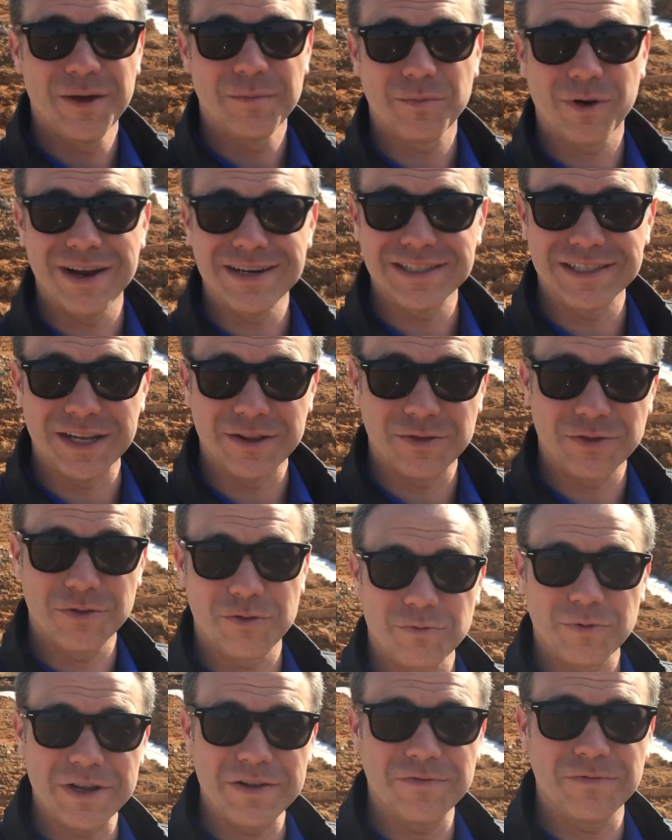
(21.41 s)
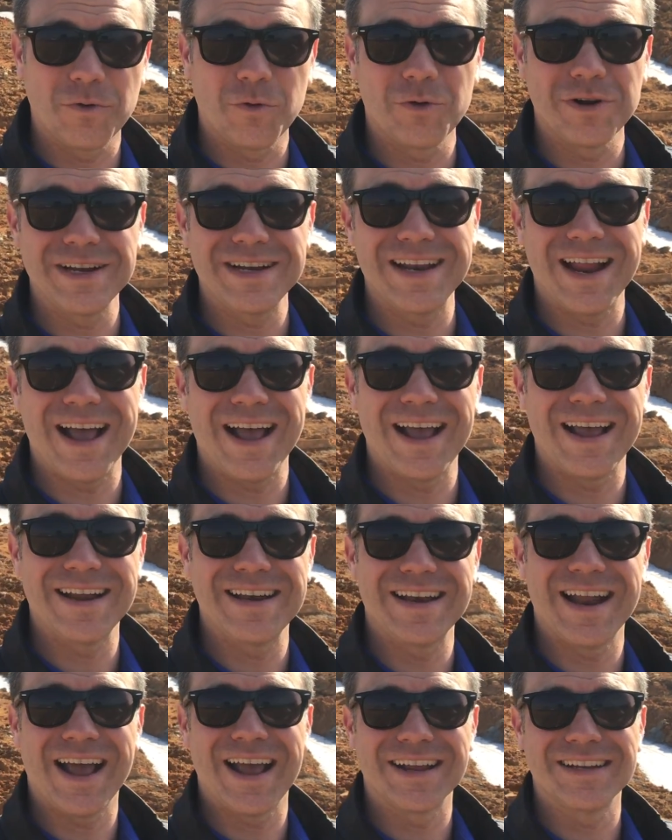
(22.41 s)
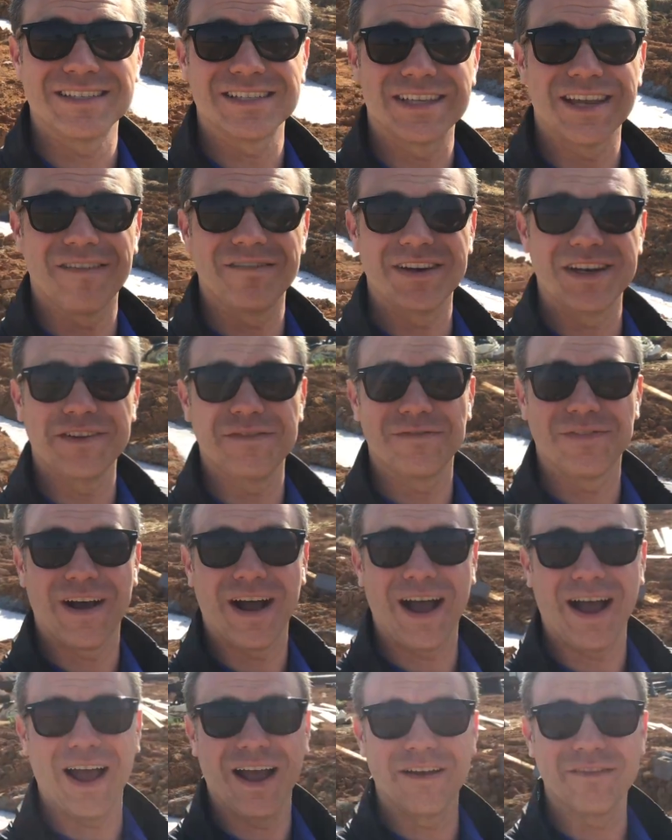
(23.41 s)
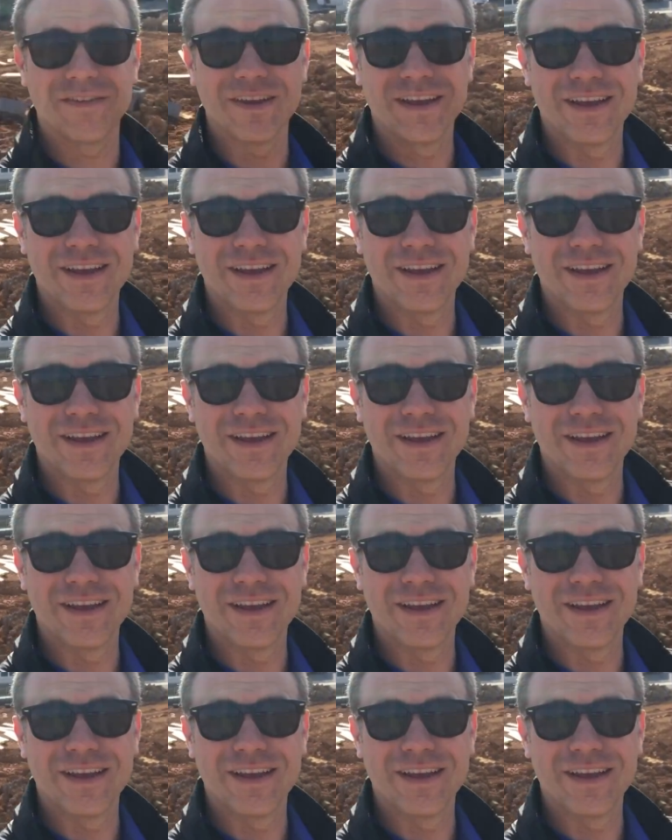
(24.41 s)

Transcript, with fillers: priced at $349,975.